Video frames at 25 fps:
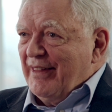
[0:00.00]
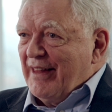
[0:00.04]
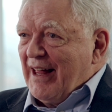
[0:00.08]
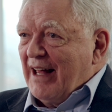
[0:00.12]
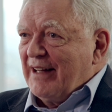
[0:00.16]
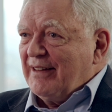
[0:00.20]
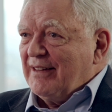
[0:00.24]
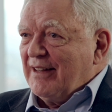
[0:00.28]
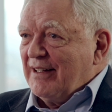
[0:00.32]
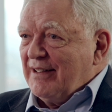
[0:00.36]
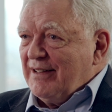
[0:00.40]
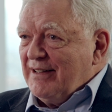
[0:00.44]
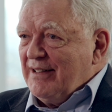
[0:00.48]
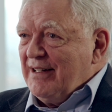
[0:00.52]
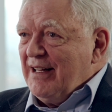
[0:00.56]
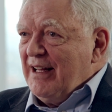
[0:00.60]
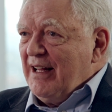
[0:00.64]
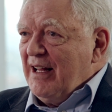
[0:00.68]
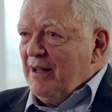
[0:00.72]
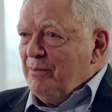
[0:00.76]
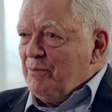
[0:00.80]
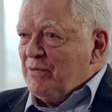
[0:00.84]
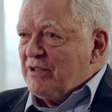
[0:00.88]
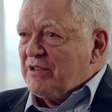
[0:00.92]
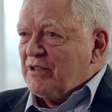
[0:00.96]
that the
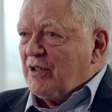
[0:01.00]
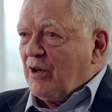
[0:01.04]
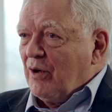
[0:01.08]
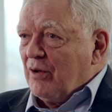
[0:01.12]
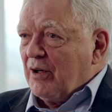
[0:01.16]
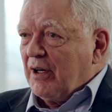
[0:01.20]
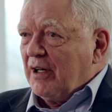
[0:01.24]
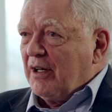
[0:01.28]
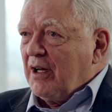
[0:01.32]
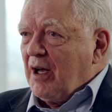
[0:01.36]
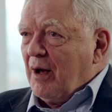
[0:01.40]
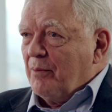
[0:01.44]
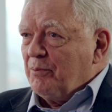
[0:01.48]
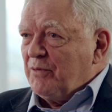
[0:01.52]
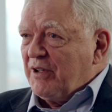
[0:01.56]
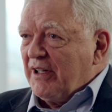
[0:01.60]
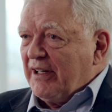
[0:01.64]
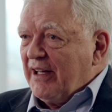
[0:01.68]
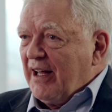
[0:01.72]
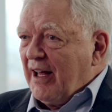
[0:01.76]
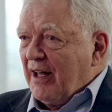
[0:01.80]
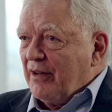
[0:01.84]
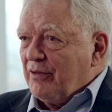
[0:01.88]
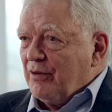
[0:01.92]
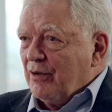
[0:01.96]
team is going to come
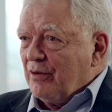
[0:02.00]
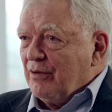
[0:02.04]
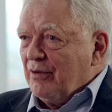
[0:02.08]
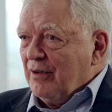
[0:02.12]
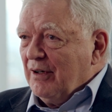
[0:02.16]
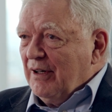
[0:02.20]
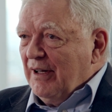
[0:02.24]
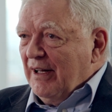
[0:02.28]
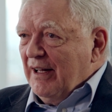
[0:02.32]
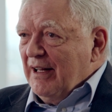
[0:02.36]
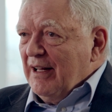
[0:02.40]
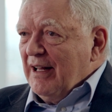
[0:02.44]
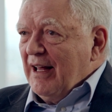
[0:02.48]
together